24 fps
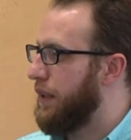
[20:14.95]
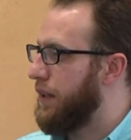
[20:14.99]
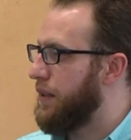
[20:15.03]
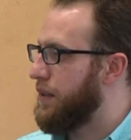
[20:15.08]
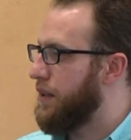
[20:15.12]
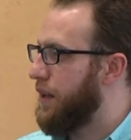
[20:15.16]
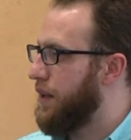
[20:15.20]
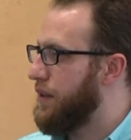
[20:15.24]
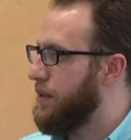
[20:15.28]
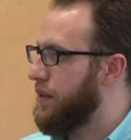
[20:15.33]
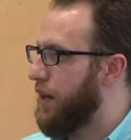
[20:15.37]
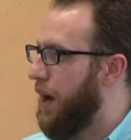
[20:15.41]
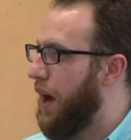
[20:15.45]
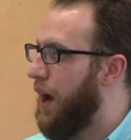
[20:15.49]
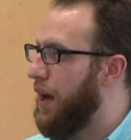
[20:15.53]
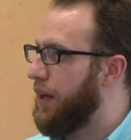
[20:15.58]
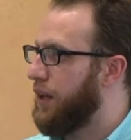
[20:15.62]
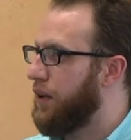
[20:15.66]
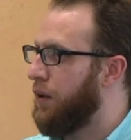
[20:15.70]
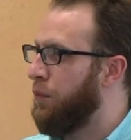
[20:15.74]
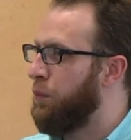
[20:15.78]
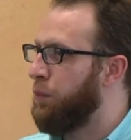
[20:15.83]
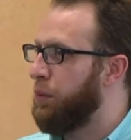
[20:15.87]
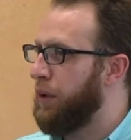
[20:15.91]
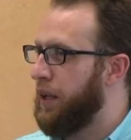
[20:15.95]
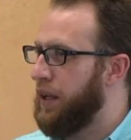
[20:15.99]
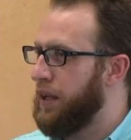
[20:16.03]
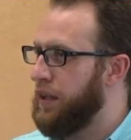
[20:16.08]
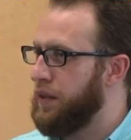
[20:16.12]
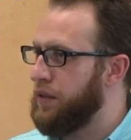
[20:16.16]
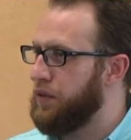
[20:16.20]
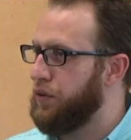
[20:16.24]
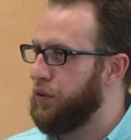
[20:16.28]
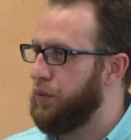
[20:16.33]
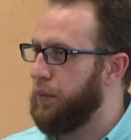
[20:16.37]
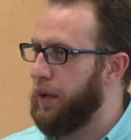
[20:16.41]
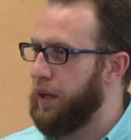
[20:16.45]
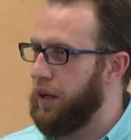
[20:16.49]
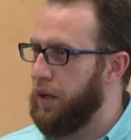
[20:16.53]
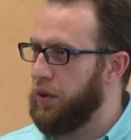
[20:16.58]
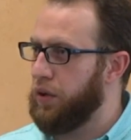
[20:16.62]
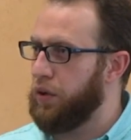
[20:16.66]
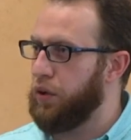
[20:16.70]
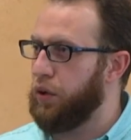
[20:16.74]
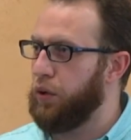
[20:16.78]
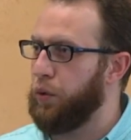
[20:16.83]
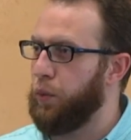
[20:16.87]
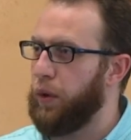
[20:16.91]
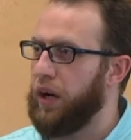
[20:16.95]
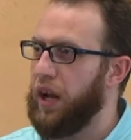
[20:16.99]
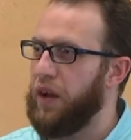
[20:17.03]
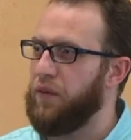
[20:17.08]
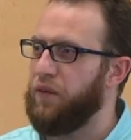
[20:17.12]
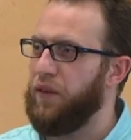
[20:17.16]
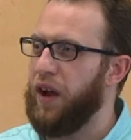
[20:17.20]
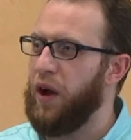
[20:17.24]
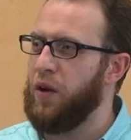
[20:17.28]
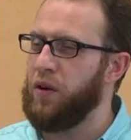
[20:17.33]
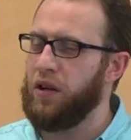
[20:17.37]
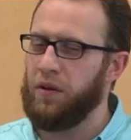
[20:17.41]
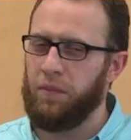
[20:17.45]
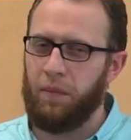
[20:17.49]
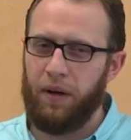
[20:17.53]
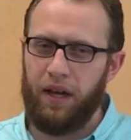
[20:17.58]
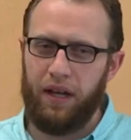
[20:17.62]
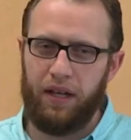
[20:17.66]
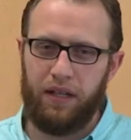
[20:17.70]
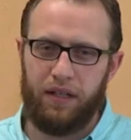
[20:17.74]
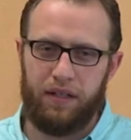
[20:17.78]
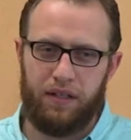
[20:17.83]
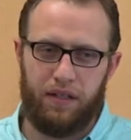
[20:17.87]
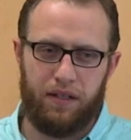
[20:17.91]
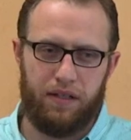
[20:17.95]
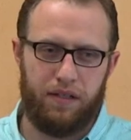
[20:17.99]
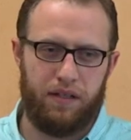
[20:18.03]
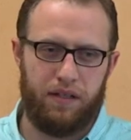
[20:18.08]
He says, I complained to my uncle what I found in my